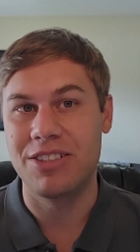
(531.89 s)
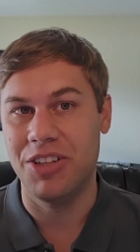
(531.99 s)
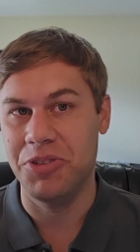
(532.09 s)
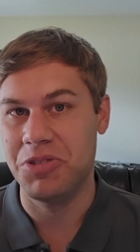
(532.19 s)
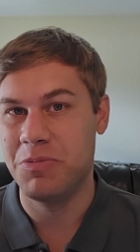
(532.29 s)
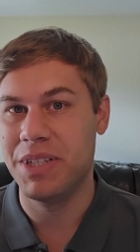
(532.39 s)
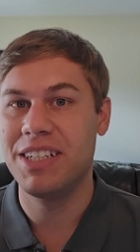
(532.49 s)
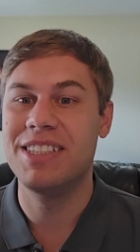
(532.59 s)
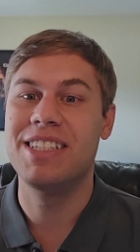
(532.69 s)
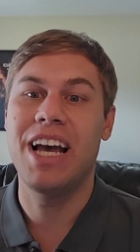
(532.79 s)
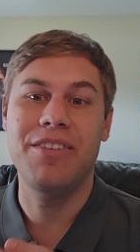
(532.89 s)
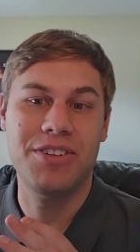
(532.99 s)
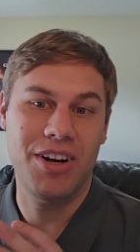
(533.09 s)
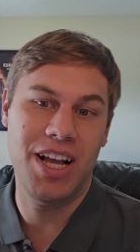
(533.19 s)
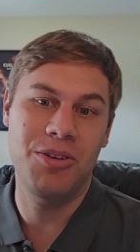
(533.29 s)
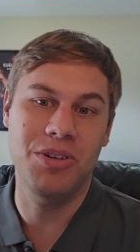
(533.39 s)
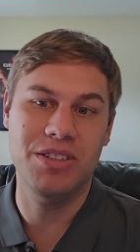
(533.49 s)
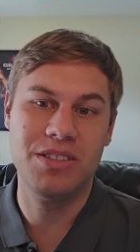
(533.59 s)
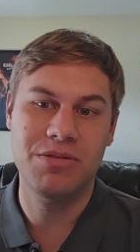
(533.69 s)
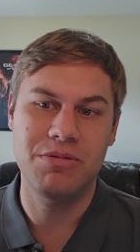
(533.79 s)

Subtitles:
closed because it's after hours,